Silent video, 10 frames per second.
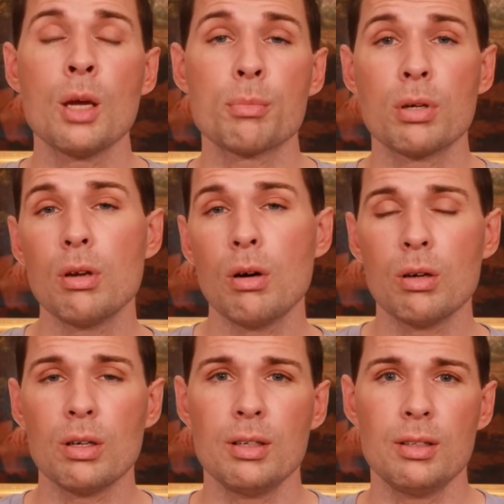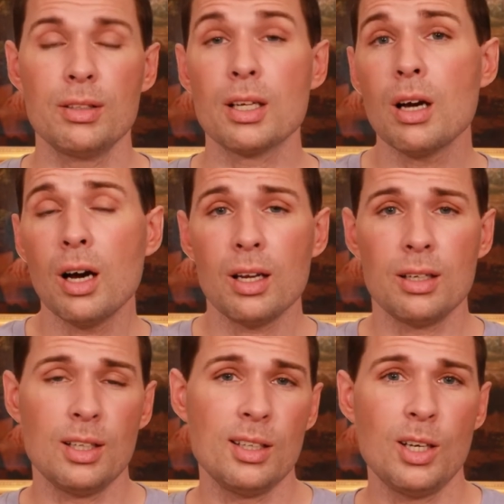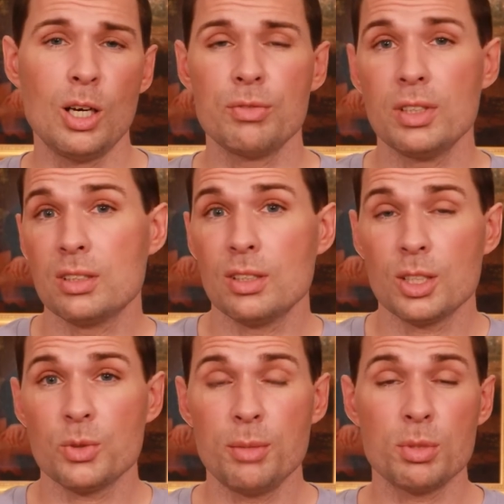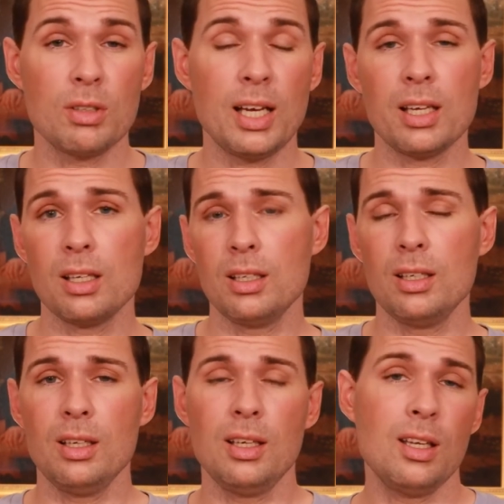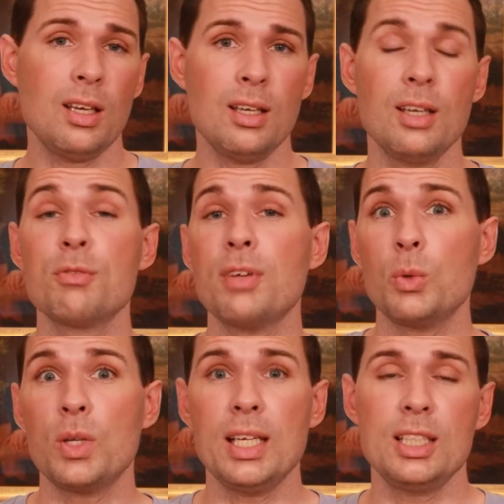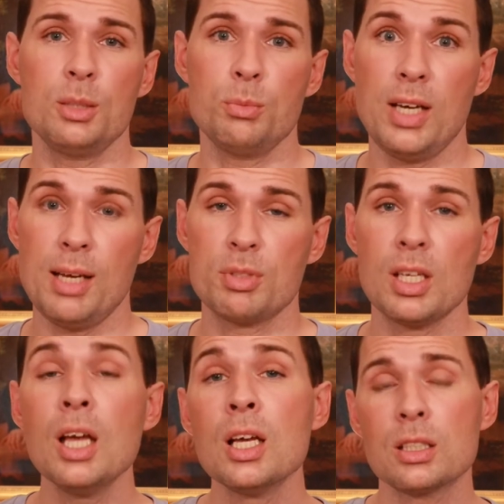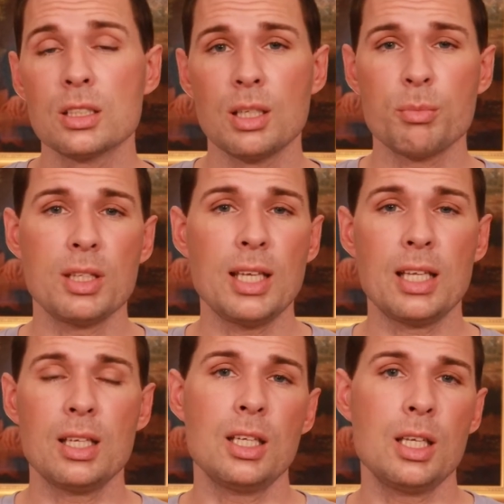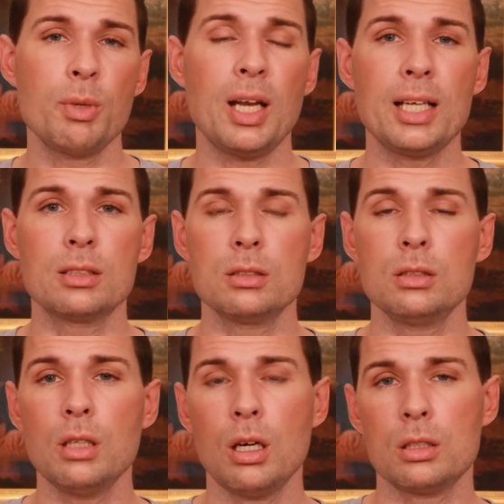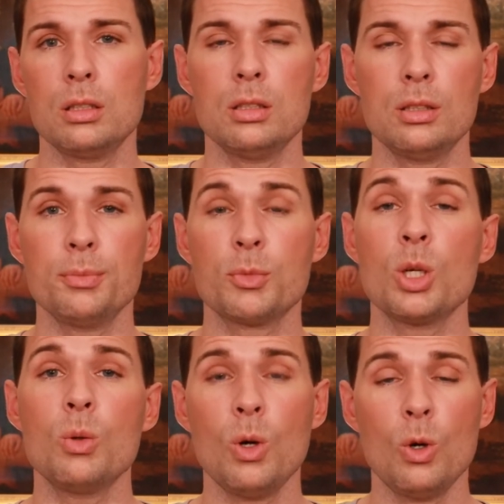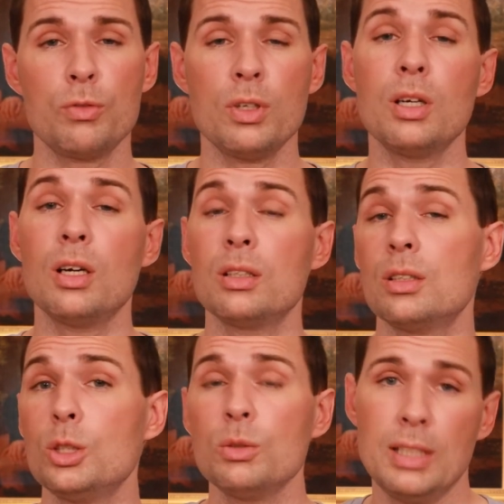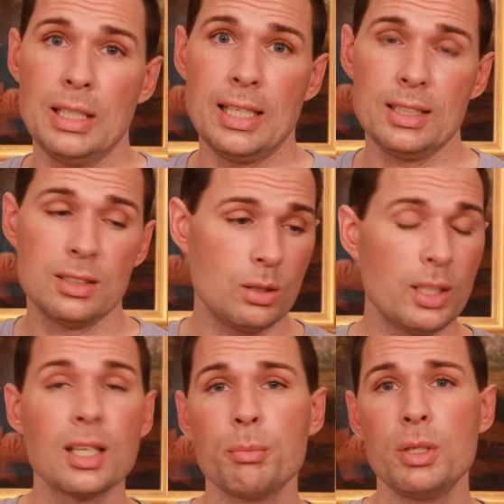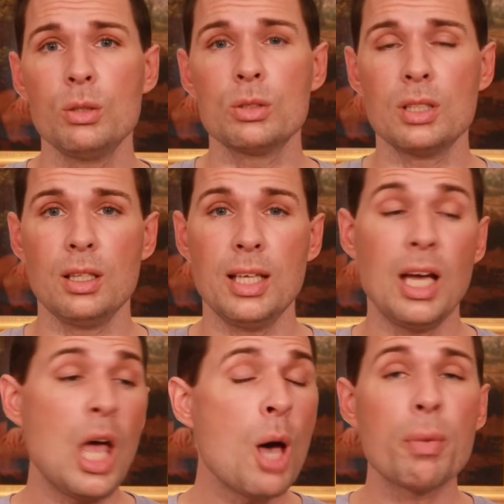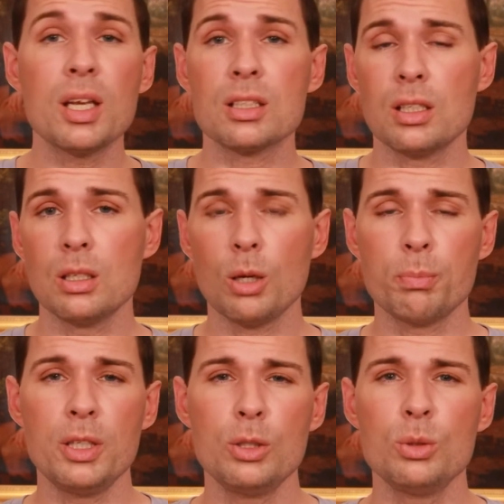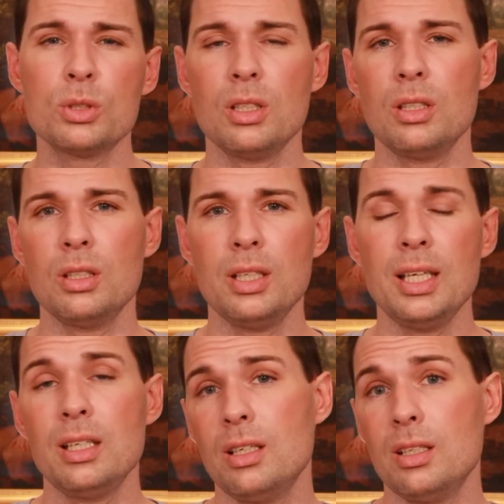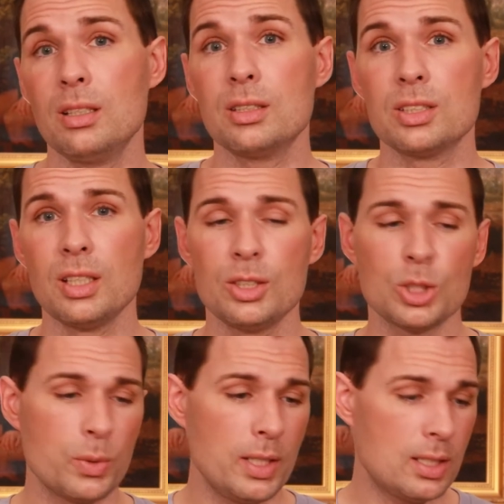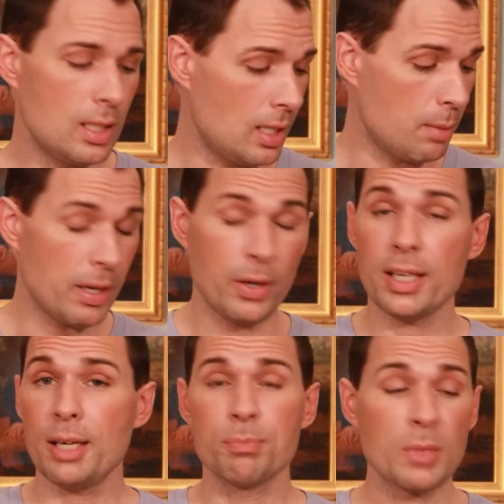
prolong the color of a certain cream, so like in a foundation perhaps. So something that they would like to not go off under UV light, so it can be used in there, but it cannot be used in sunscreens in America.